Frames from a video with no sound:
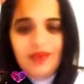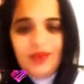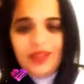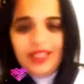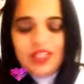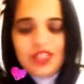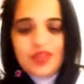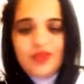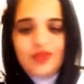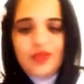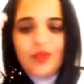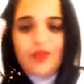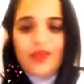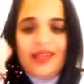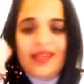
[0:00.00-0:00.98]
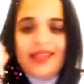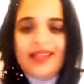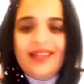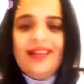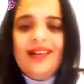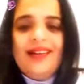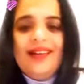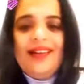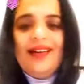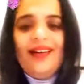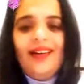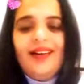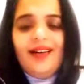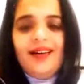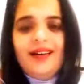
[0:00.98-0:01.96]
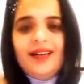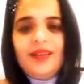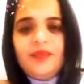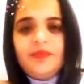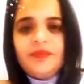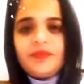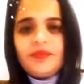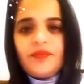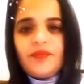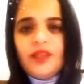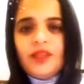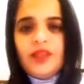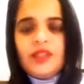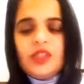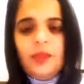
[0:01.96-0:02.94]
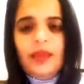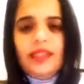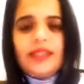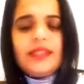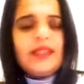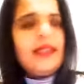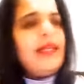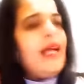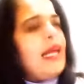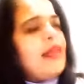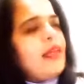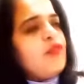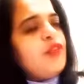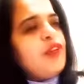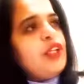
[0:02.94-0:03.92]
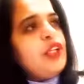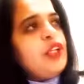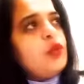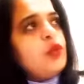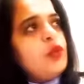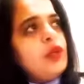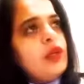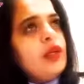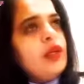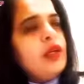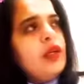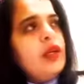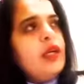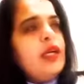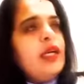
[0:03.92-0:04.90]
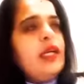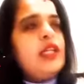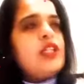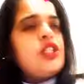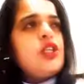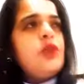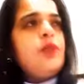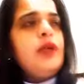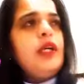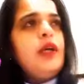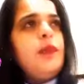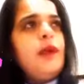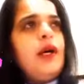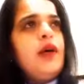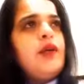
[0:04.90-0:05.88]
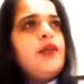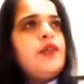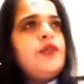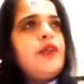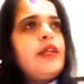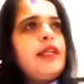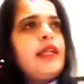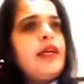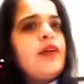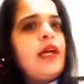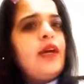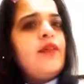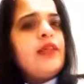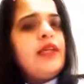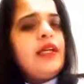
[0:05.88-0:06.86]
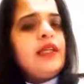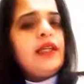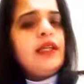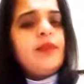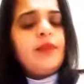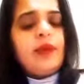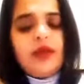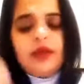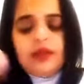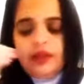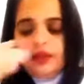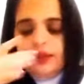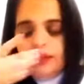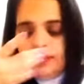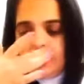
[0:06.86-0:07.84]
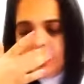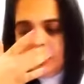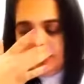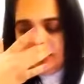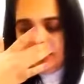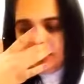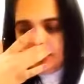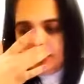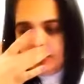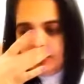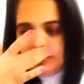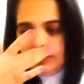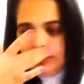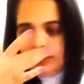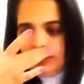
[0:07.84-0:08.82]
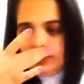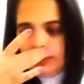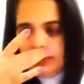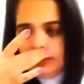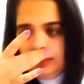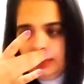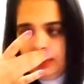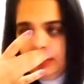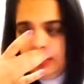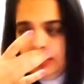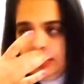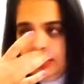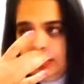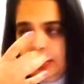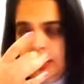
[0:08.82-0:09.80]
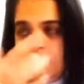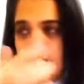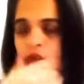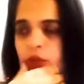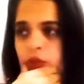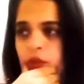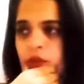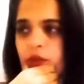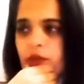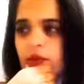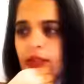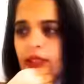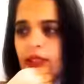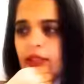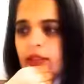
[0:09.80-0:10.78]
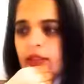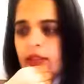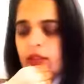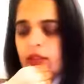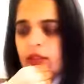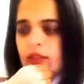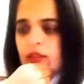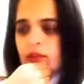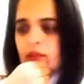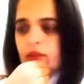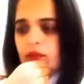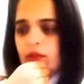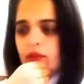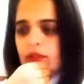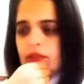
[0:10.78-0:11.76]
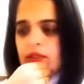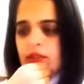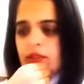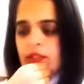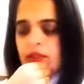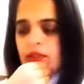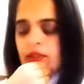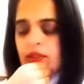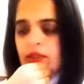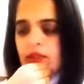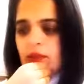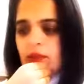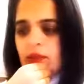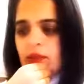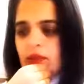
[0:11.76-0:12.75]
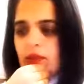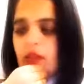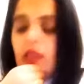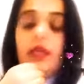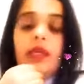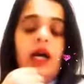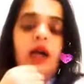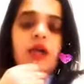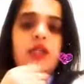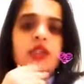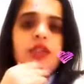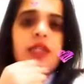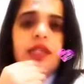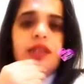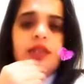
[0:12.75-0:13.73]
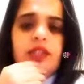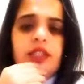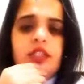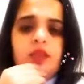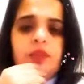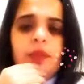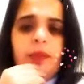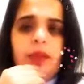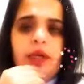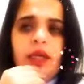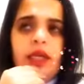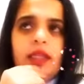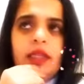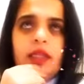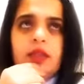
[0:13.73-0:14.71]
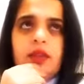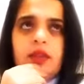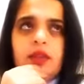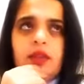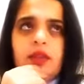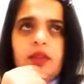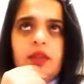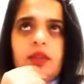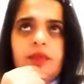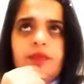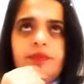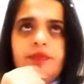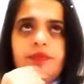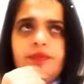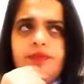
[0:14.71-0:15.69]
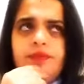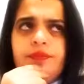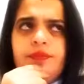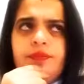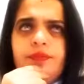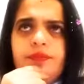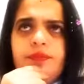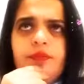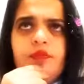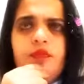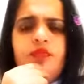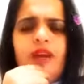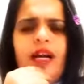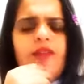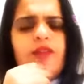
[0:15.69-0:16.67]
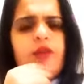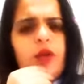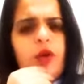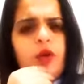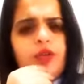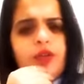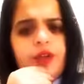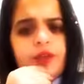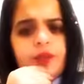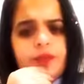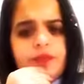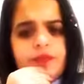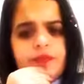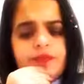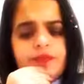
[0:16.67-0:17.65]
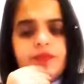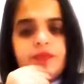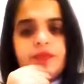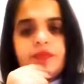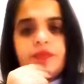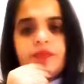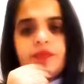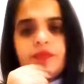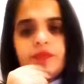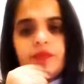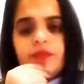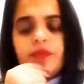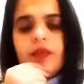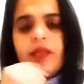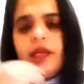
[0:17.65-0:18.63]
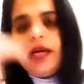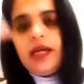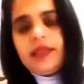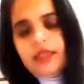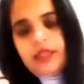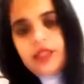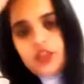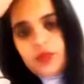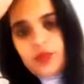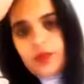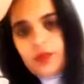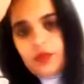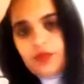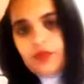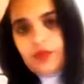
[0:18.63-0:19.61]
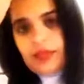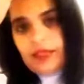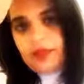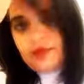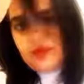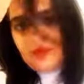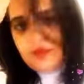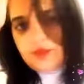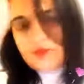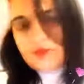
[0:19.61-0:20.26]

location for me. Um, so basically, I think for you, it should be about Fate Like Gravity. I think about 10.30 is tomorrow, right? Tomorrow it's at 10.30. Yeah, so 10.30 should be about, I think, um, 5 o'clock for you. Yeah, I think it should be about 5.